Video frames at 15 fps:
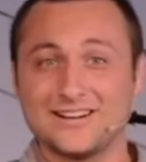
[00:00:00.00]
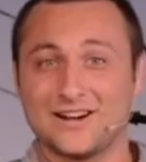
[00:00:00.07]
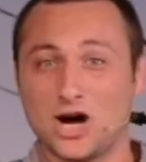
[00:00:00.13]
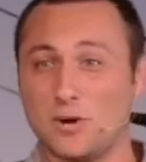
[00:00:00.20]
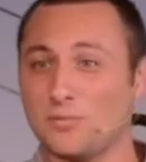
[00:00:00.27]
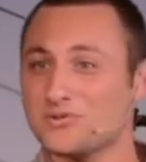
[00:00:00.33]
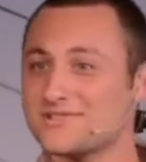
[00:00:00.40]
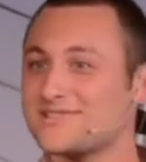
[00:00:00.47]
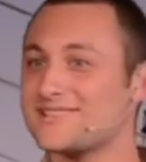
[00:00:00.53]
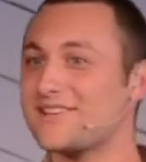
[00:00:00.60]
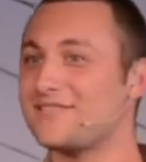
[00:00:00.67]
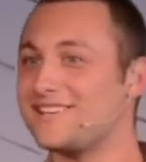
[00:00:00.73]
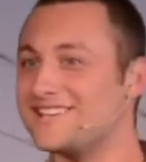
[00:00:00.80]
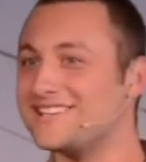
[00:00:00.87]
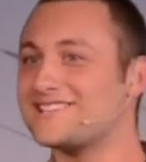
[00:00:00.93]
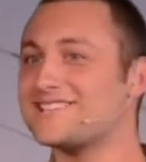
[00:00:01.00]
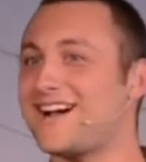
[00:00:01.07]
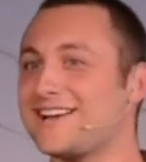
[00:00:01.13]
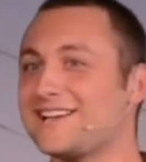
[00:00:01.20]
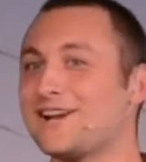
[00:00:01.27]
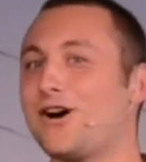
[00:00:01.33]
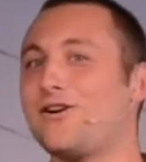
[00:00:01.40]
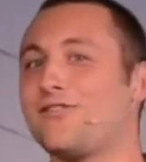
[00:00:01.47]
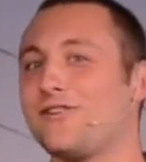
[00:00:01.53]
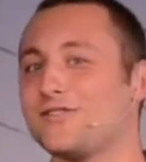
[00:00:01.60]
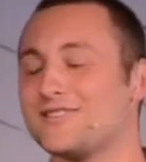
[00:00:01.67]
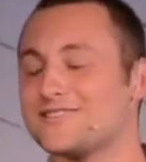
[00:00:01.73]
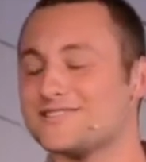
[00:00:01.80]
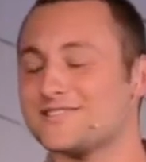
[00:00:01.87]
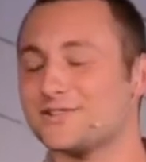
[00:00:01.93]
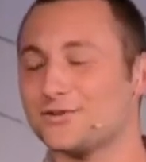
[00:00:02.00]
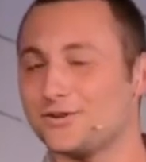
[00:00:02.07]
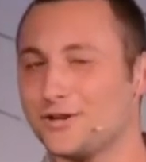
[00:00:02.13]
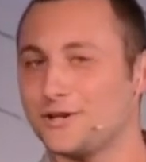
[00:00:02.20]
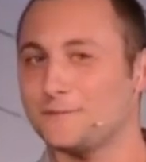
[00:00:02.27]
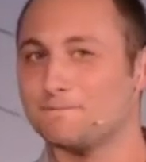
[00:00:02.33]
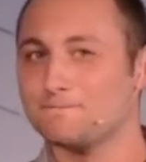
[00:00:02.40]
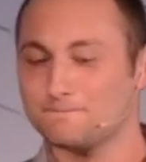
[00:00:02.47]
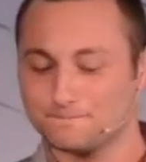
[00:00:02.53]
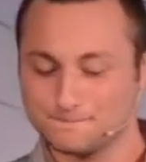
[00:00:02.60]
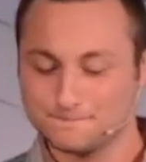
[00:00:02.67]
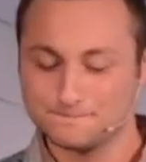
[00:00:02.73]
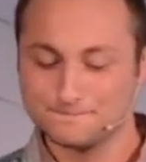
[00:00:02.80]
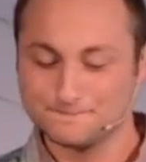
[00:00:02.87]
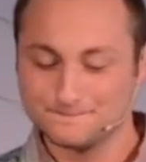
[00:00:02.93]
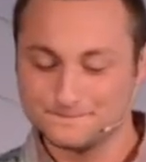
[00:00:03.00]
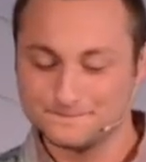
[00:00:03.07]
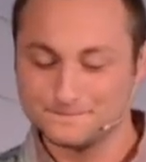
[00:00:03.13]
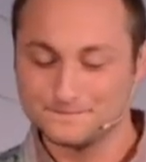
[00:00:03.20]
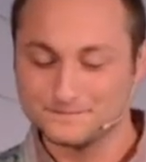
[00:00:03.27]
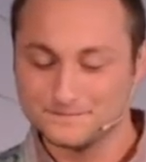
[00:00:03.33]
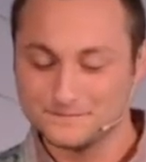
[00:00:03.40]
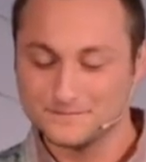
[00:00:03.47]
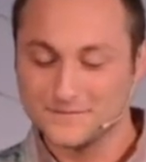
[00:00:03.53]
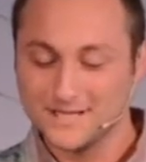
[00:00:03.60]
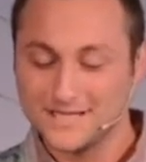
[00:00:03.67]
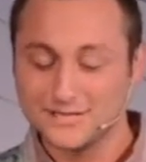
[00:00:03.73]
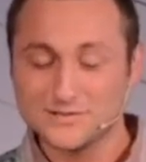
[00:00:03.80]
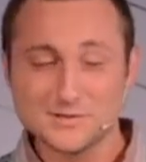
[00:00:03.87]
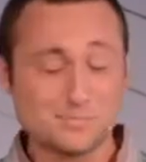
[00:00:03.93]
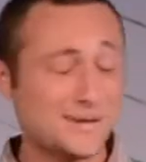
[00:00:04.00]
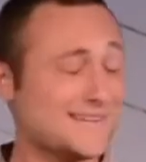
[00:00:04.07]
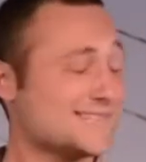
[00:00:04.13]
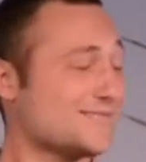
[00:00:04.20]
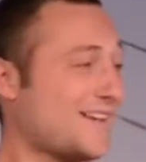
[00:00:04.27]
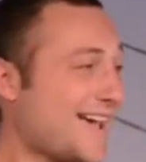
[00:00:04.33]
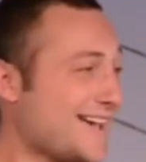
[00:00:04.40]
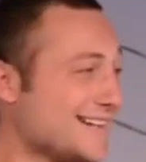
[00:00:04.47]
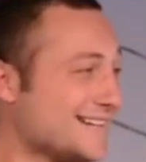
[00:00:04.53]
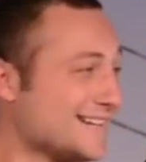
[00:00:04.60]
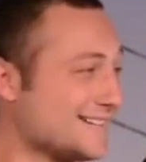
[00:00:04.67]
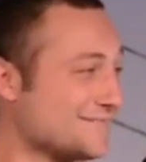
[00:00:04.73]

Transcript: almost as if he's signing off on this decree. It's a piece of cake.